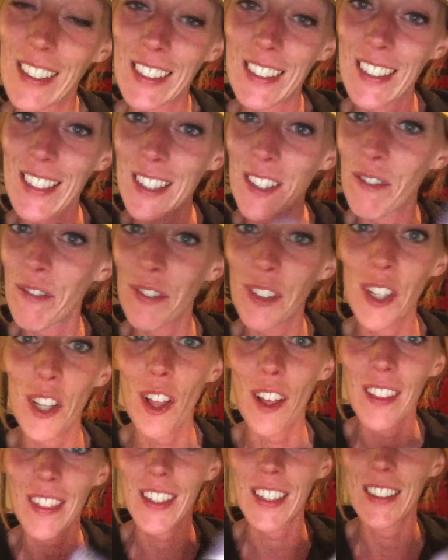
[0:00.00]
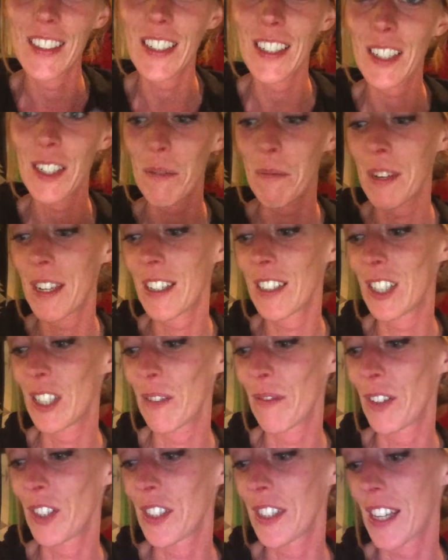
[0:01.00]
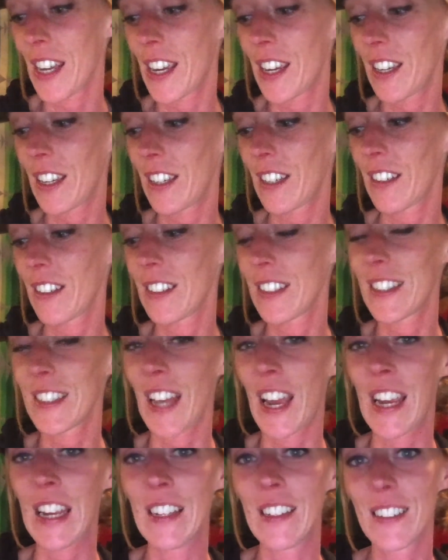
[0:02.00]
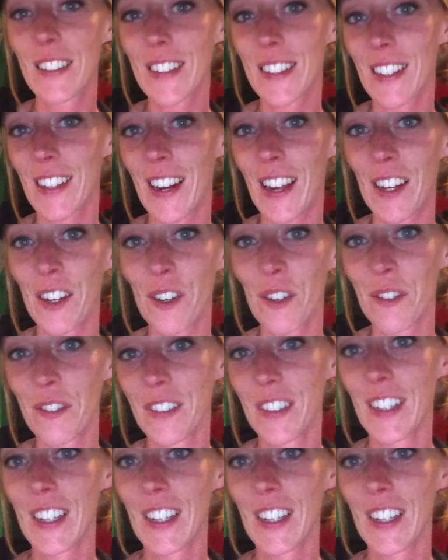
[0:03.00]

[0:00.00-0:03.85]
It doesn't feel authentic to me. It just feels like science, and I don't,